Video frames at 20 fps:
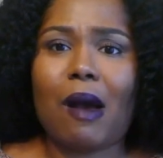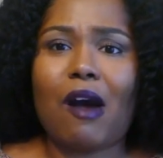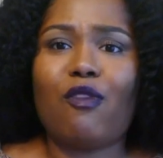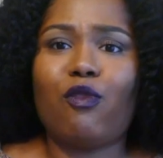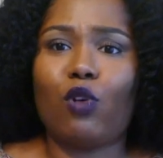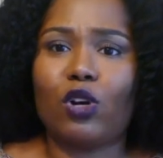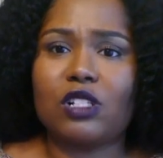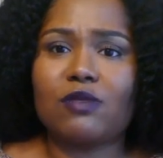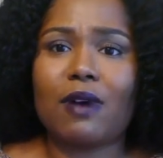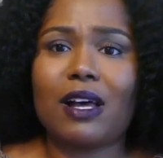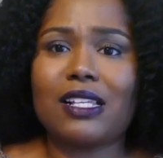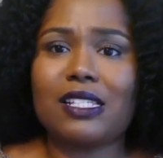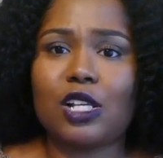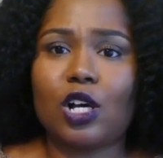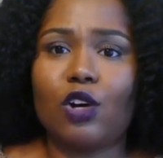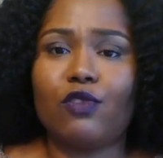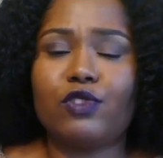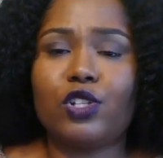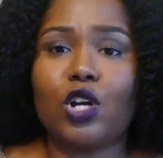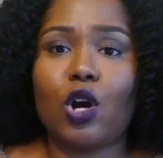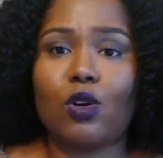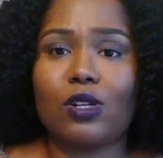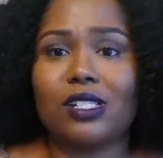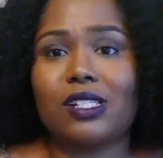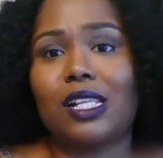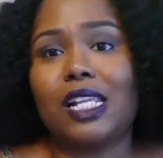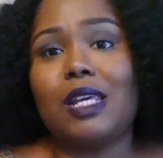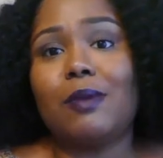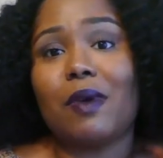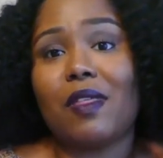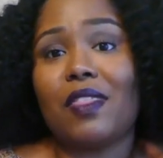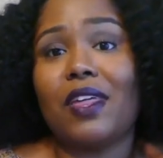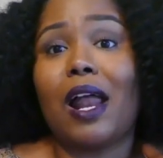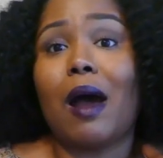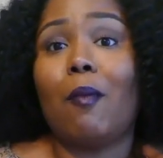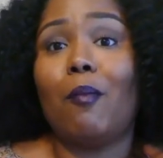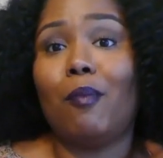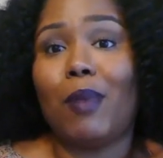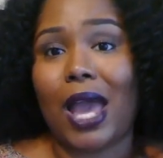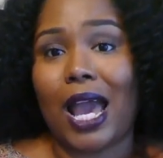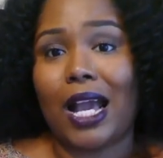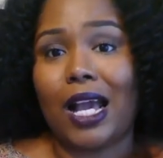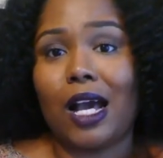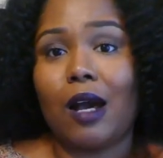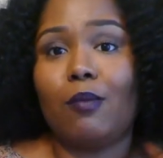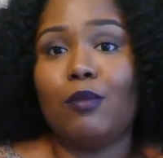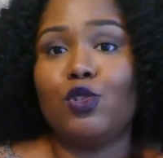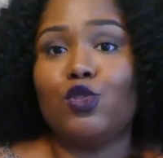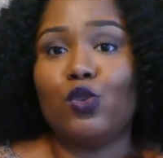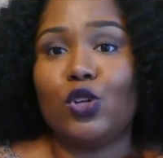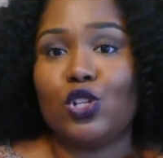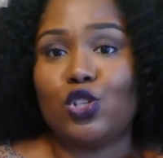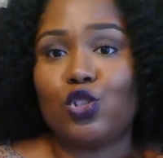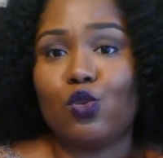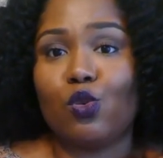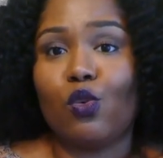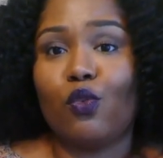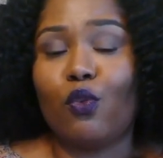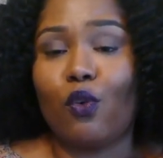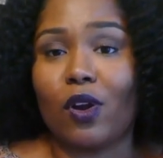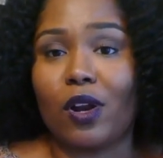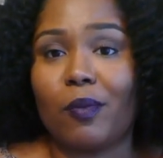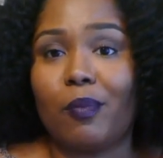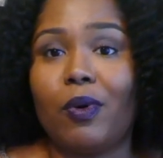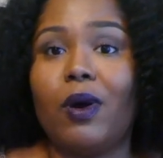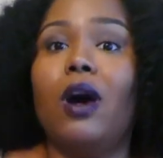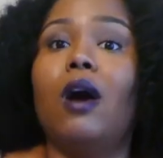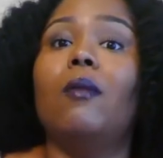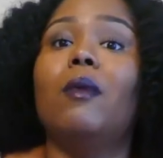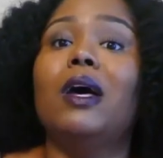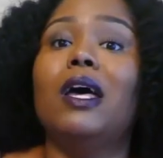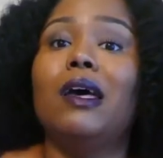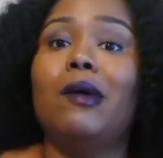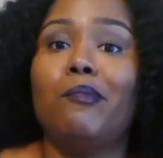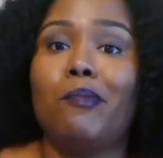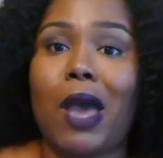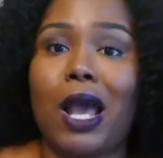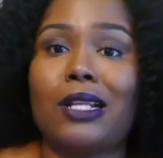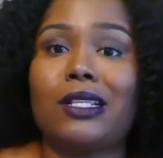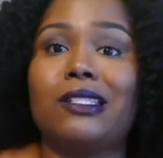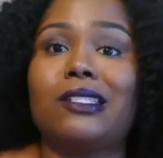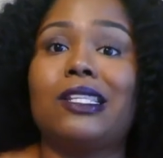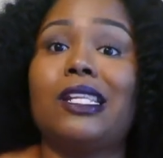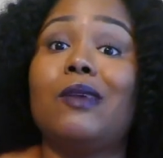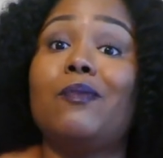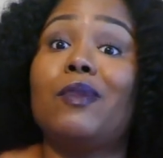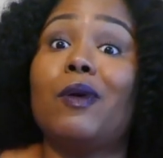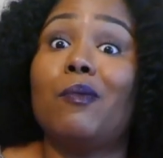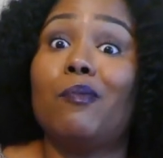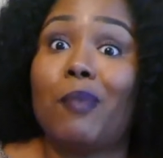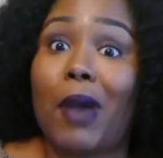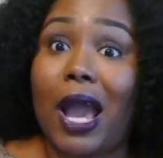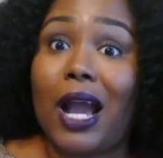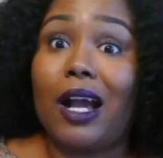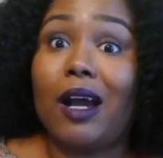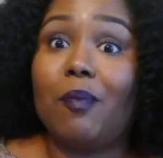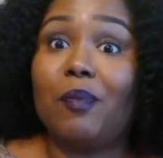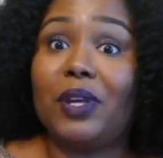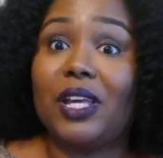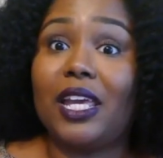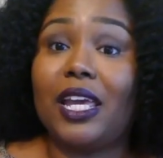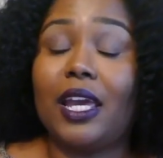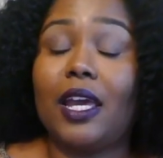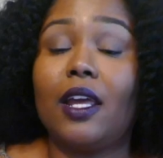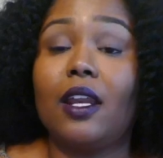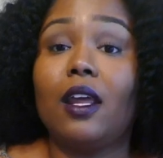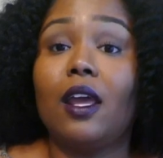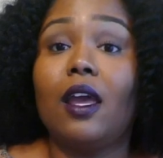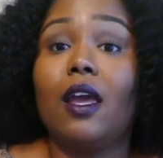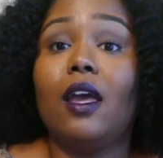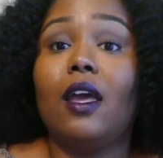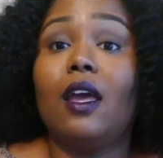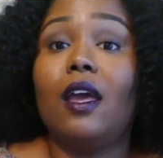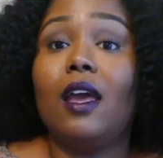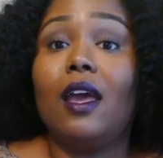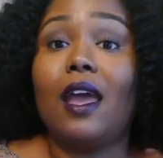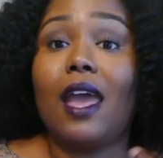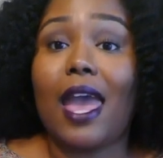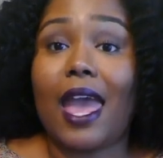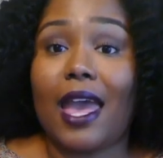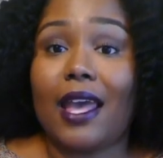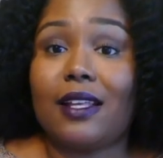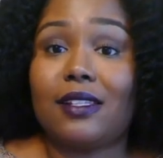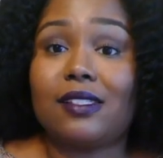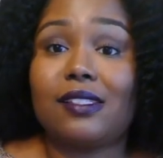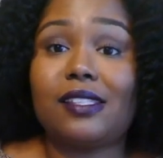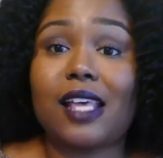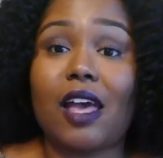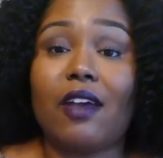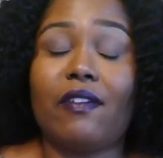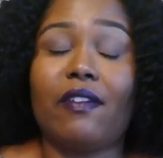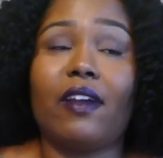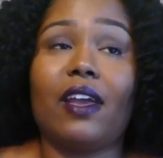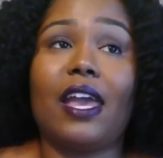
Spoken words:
I force myself to go to sleep, and then I'm back up between 2 and 4 to pump, back to sleep, and back up again at 7.